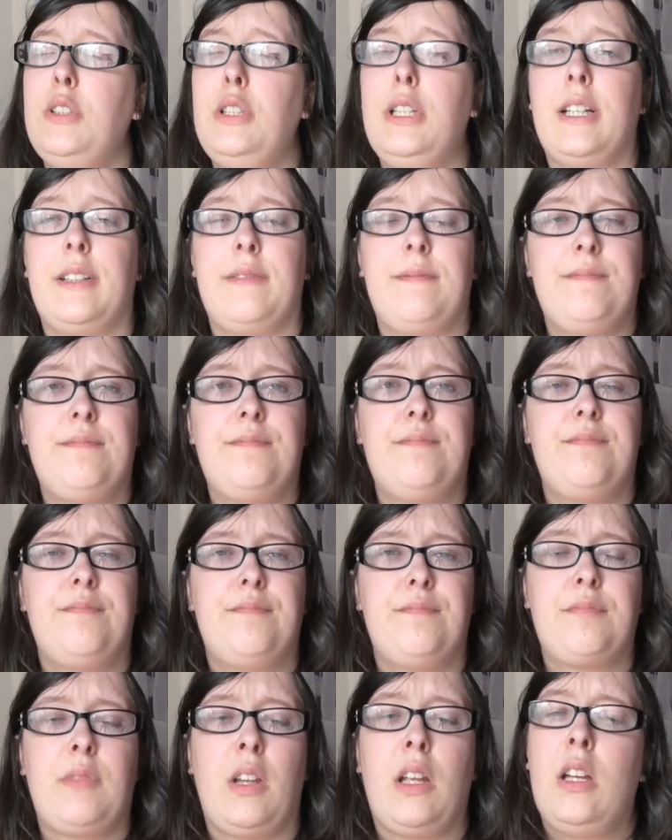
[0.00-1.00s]
Yeah,
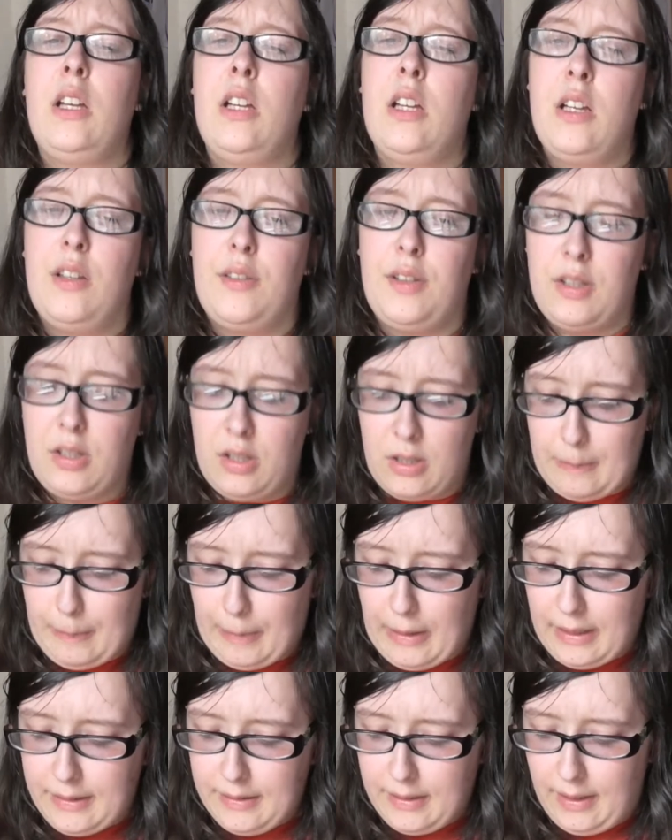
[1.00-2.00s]

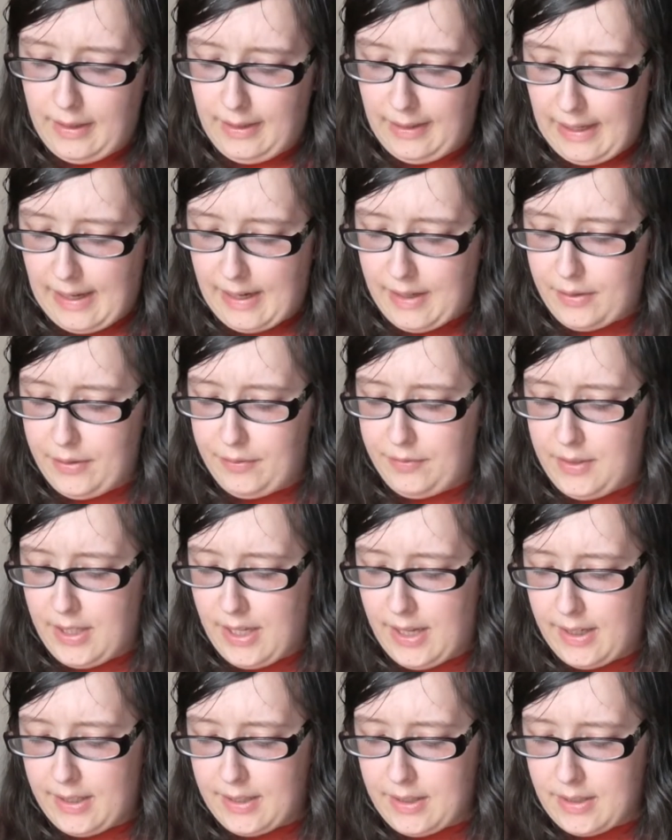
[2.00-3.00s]
despite the lack of
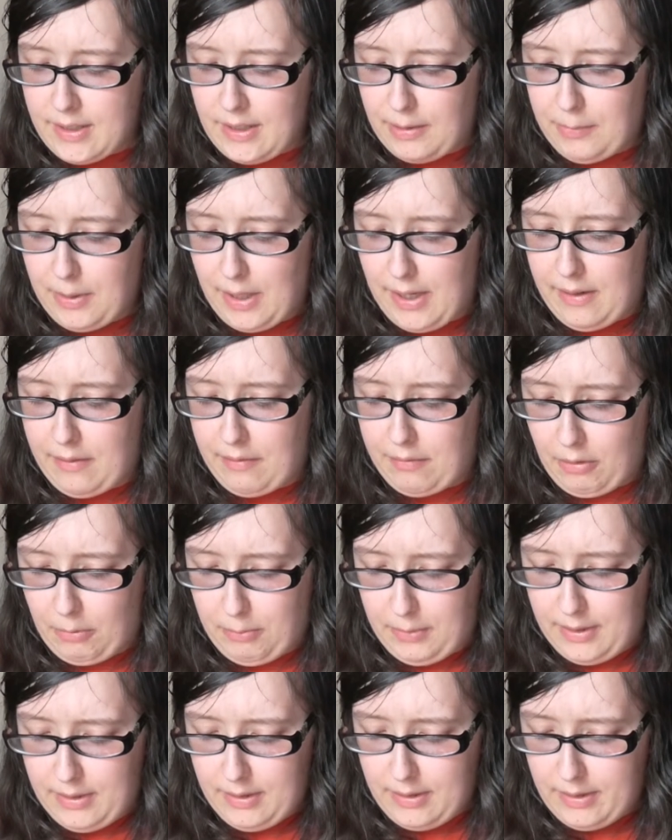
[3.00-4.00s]
tastes I'm getting
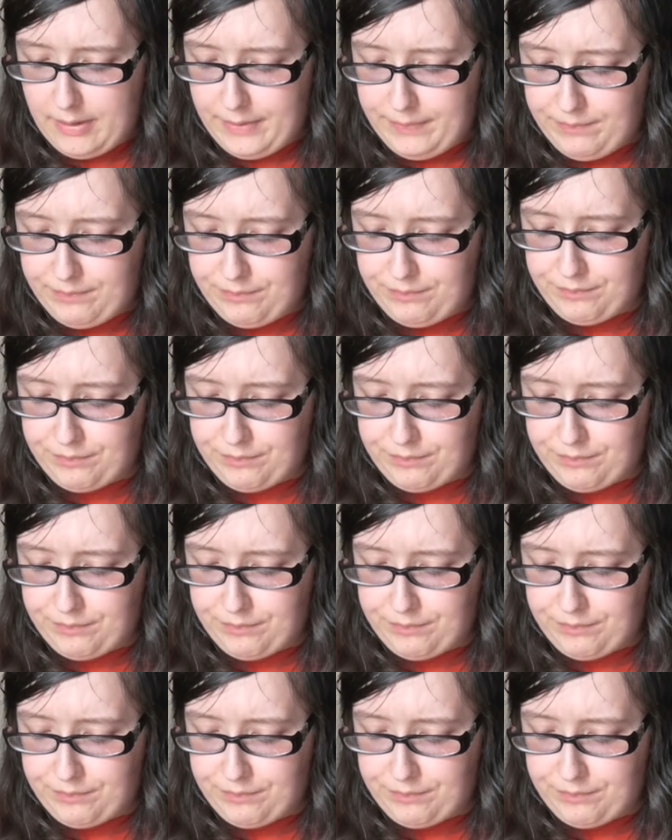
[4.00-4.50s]
from this,